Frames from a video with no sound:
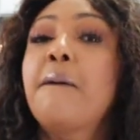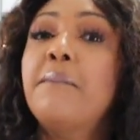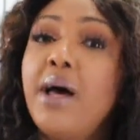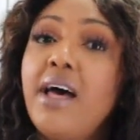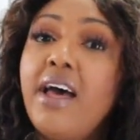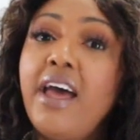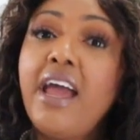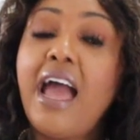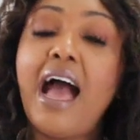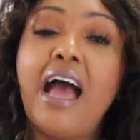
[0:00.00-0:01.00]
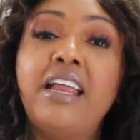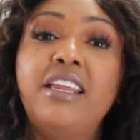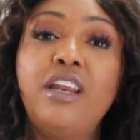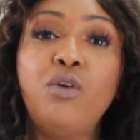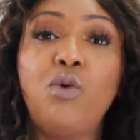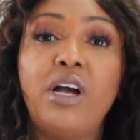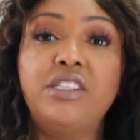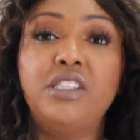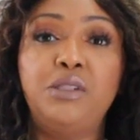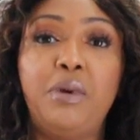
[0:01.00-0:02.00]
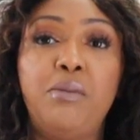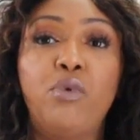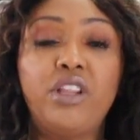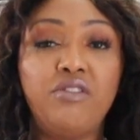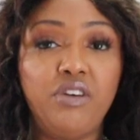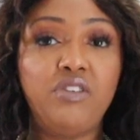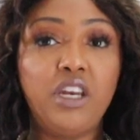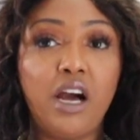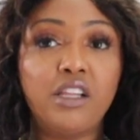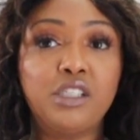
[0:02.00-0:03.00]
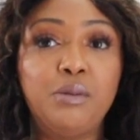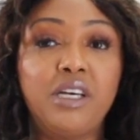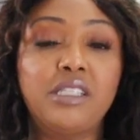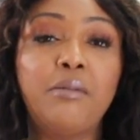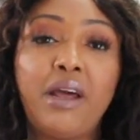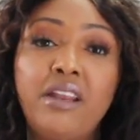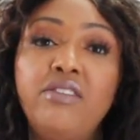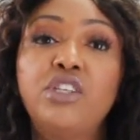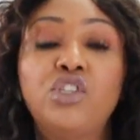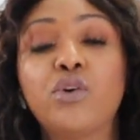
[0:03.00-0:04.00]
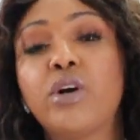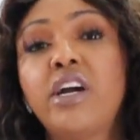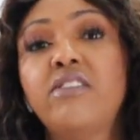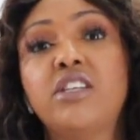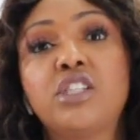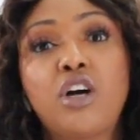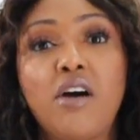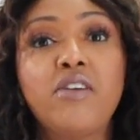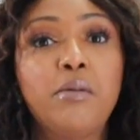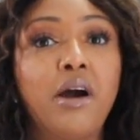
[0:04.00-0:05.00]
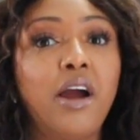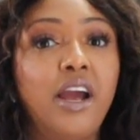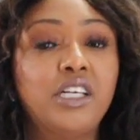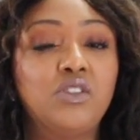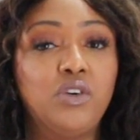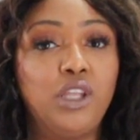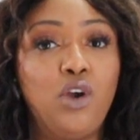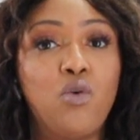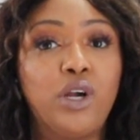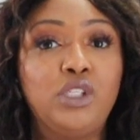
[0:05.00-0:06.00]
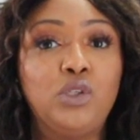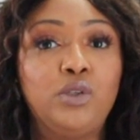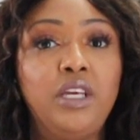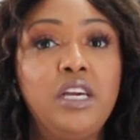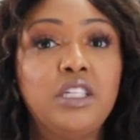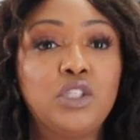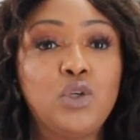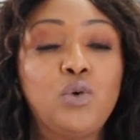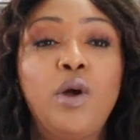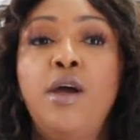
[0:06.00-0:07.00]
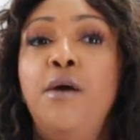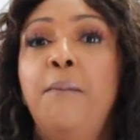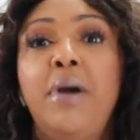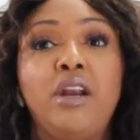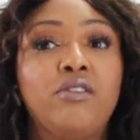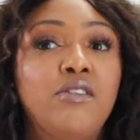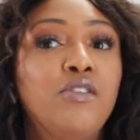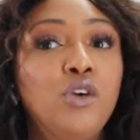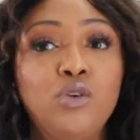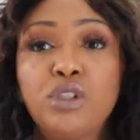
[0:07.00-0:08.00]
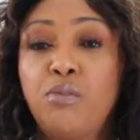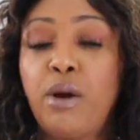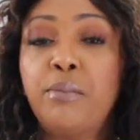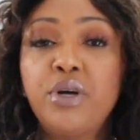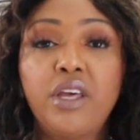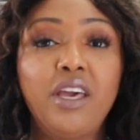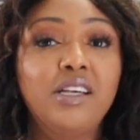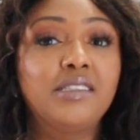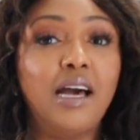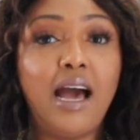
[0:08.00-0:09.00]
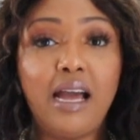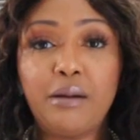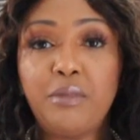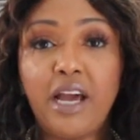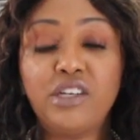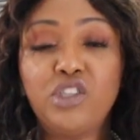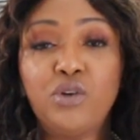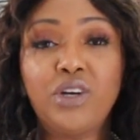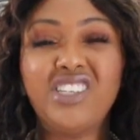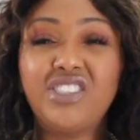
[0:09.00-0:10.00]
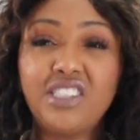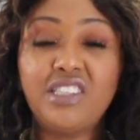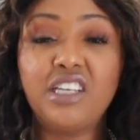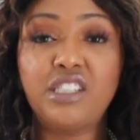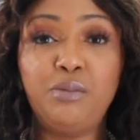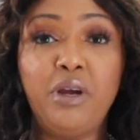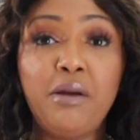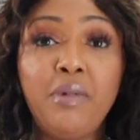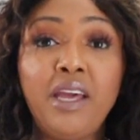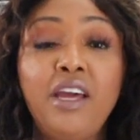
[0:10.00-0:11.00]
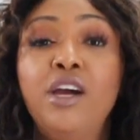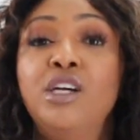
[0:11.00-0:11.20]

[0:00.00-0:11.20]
but I didn't want to spend more than $50 because I'm not even sure if this coffee bar is really going to lead to better reviews, more bookings. I'm not sure. It's just an experiment.